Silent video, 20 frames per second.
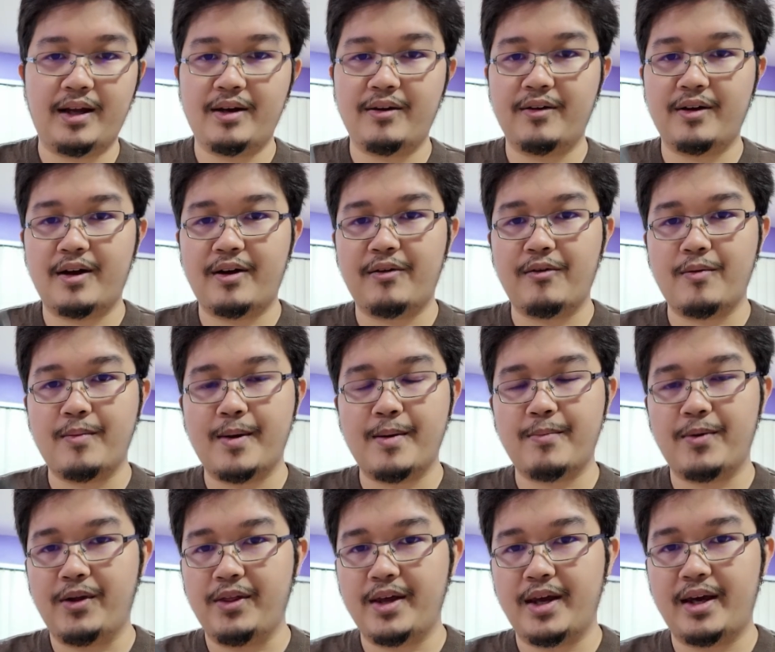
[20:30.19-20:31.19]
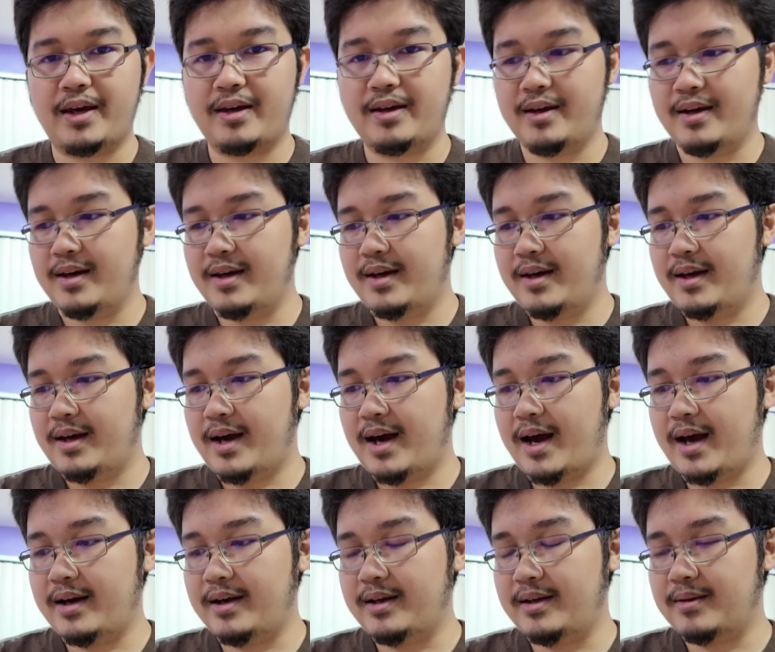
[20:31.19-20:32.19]
I remember they
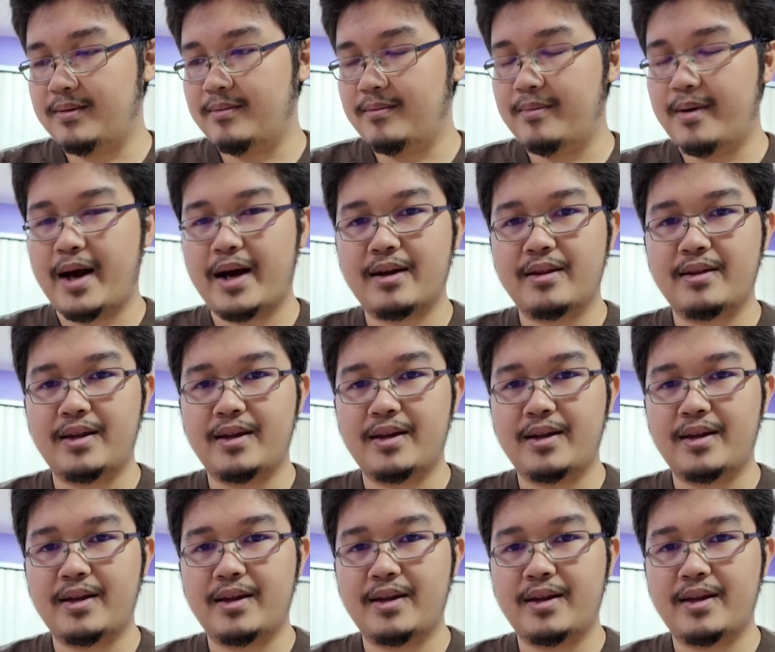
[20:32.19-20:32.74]
had it back